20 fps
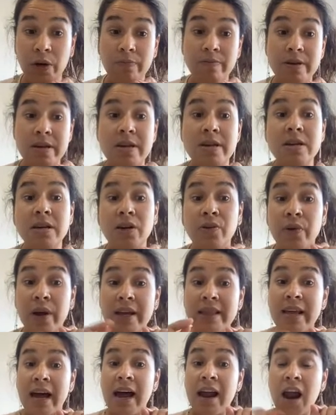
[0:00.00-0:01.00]
will be
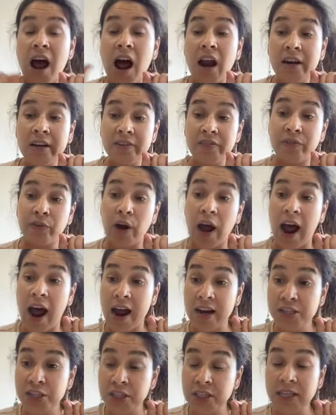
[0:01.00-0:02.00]
create an alert for an
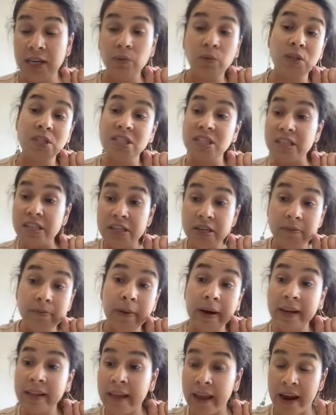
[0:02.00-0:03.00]
agent that was
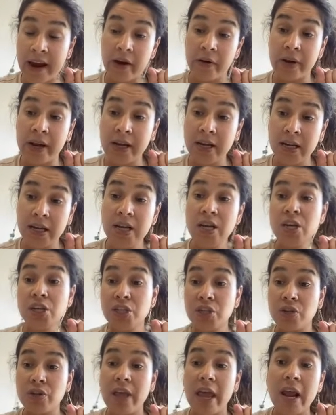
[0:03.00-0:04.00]
nearby the area.
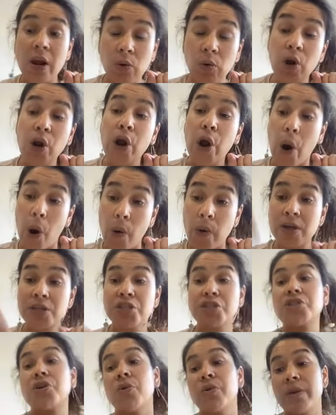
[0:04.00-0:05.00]
So they could go and
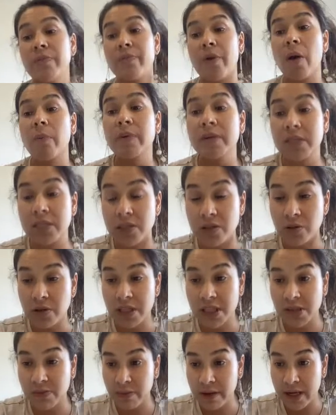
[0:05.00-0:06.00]
show the property to
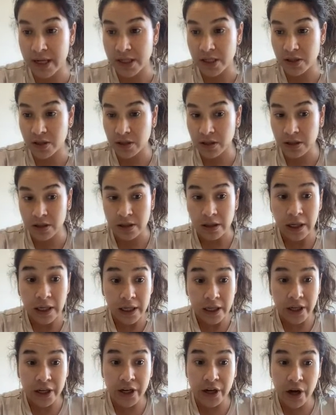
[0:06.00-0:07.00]
this person.
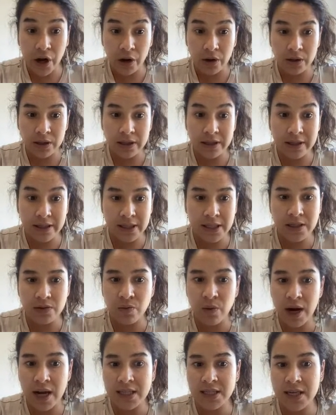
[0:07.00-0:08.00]
This
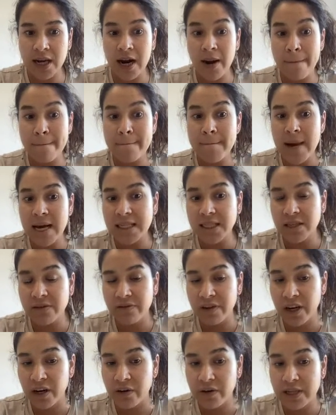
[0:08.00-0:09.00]
was a
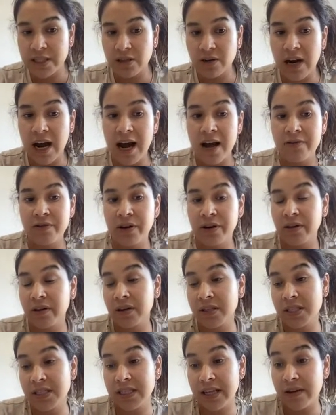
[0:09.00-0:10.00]
massive increase on
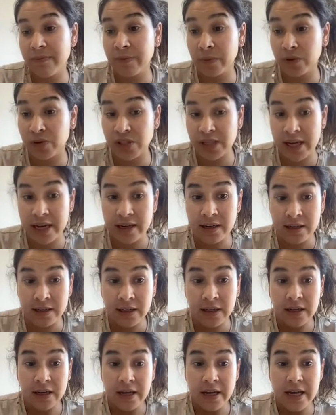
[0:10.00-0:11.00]

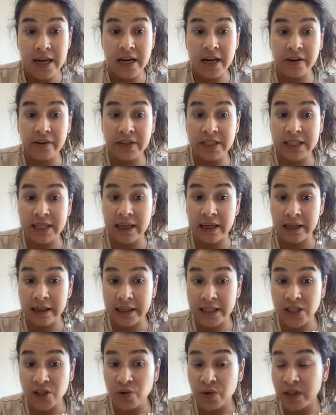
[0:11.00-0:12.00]
137% increase in
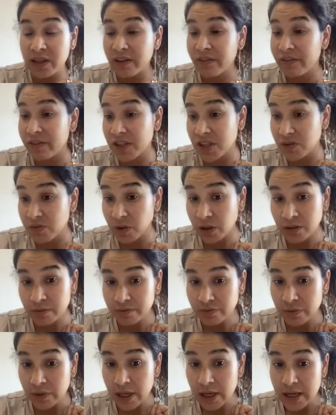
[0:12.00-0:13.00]
leads during the first
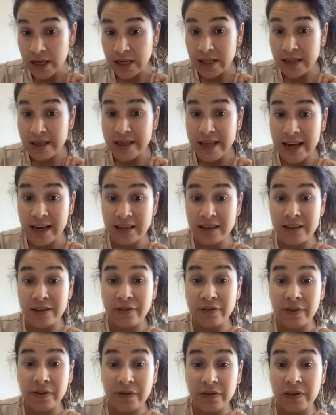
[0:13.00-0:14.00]
month. Then the
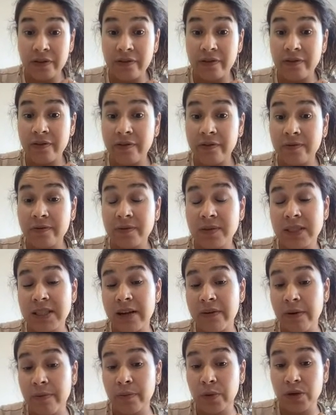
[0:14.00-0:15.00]

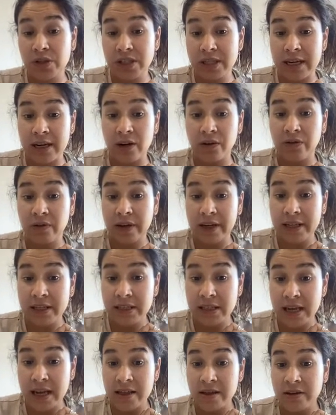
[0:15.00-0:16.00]
57% of
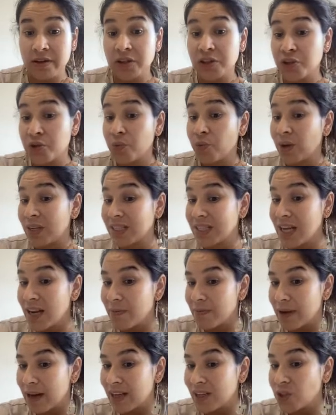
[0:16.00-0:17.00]
leads entered through
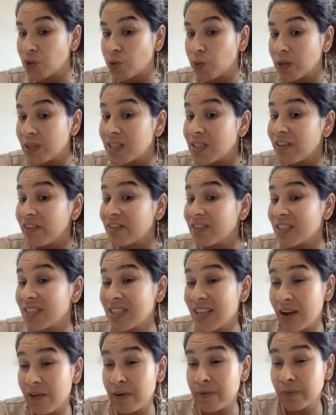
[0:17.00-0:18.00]
WhatsApp, and
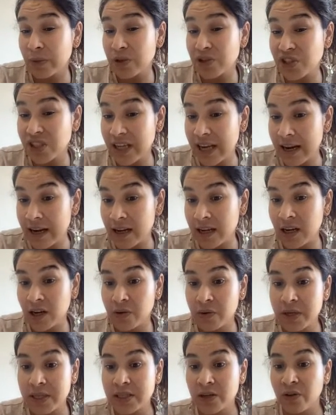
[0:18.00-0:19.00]
27%
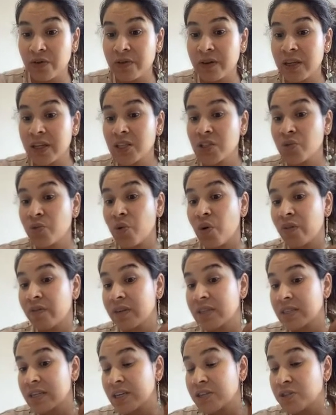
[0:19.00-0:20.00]
increase into
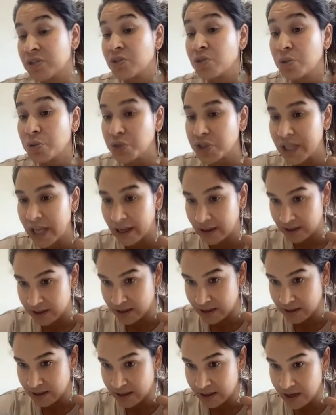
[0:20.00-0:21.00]
conversation to
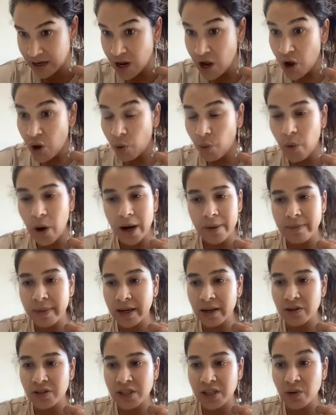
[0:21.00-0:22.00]
sales. Why?
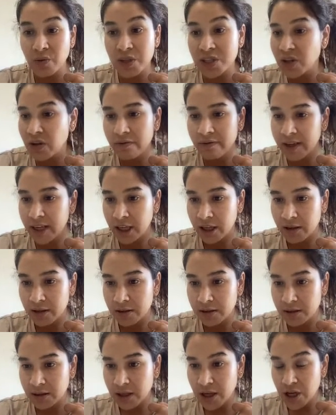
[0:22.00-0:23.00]
Because it was
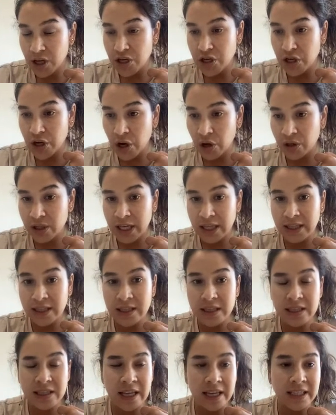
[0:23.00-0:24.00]
convenient.
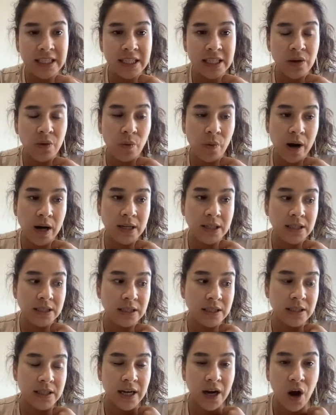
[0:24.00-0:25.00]
They didn't want
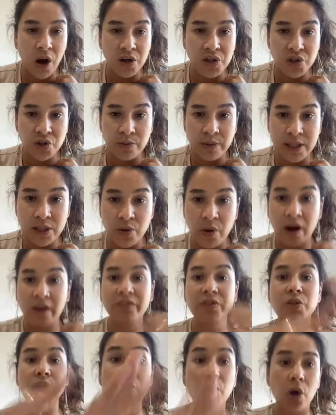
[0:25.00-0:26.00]
the customer to
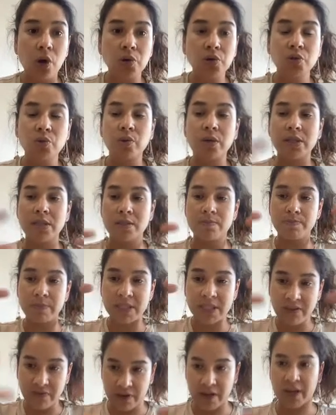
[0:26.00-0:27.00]
have to go to a
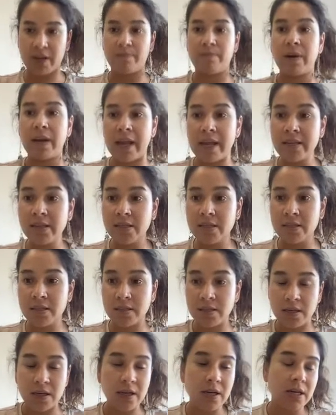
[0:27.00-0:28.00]
specific
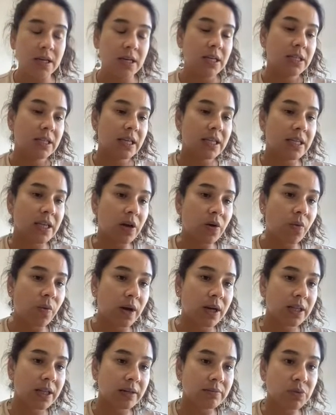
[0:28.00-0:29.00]
place. They didn't
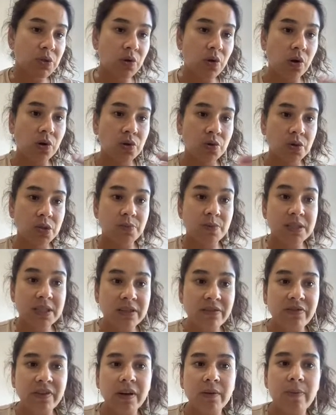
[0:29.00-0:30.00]
want them to go to a
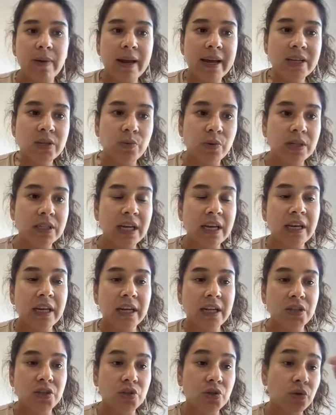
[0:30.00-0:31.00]
specific place where they
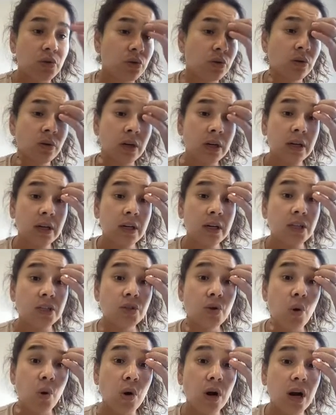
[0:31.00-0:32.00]
needed to
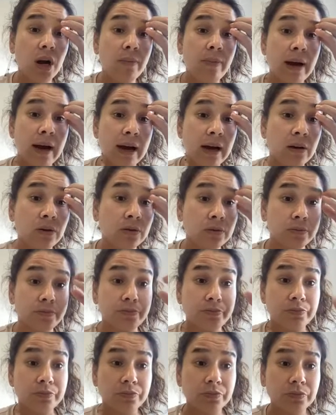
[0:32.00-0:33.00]
talk
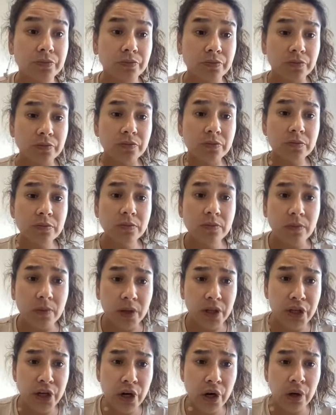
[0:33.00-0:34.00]
about,
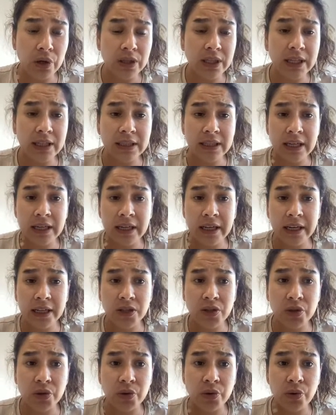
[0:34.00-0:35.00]
they
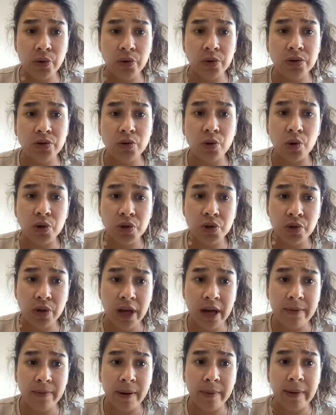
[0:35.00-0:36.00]
needed to talk to
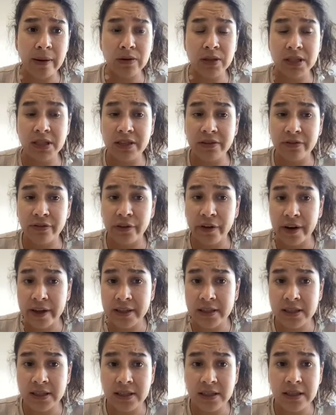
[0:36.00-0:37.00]
them about the
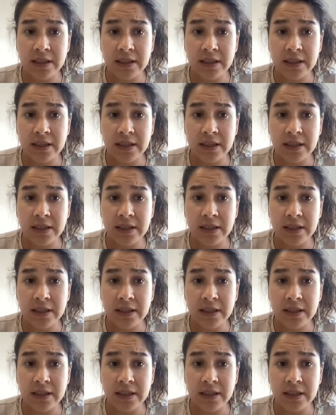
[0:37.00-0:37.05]
different